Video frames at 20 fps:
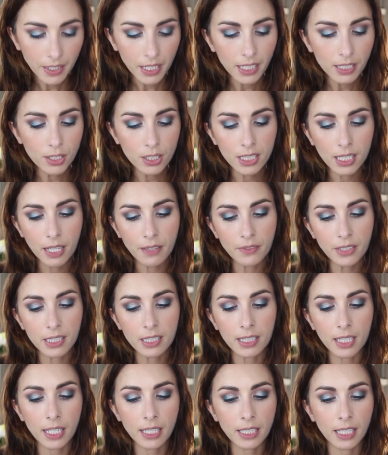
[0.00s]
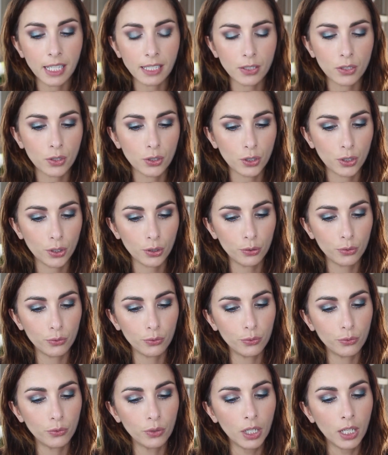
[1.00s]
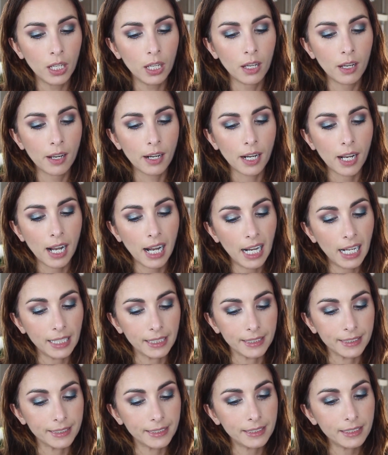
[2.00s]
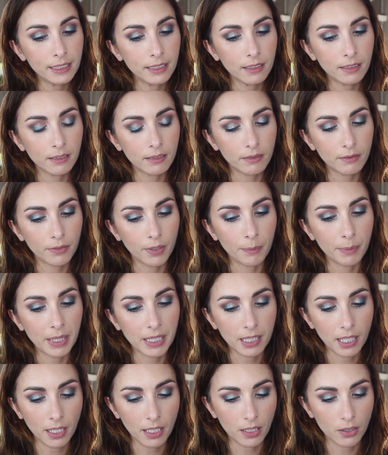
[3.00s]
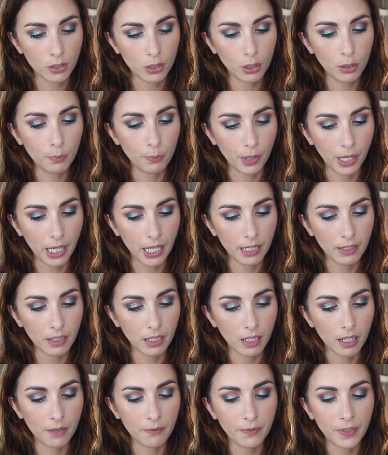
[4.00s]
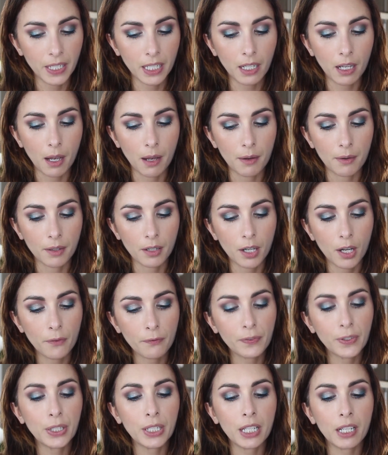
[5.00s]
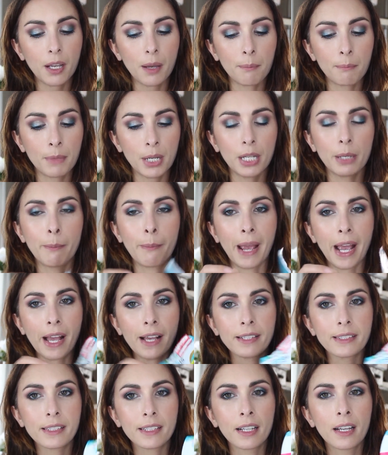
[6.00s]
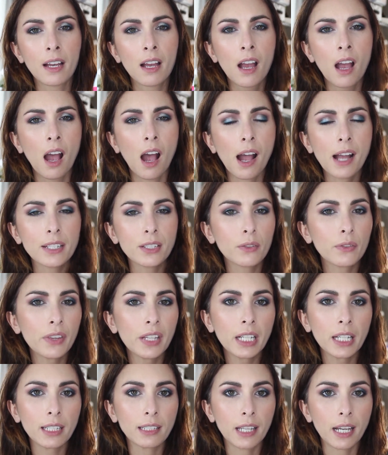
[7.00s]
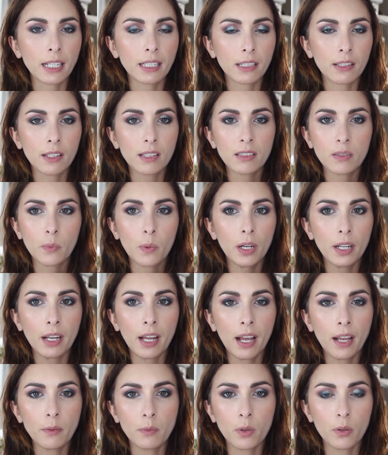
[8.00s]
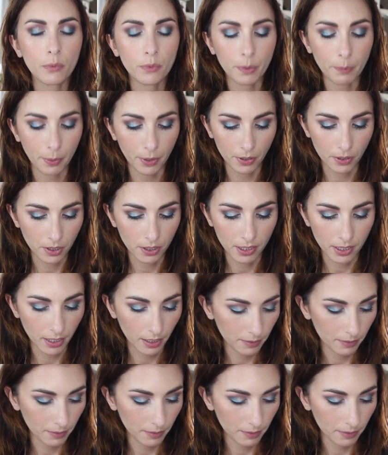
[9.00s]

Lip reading: And then I just have a Say Yes To Cotton from the Say Yes To brand, the Comforting Mud Mask. I don't think I liked this one. I won't repurchase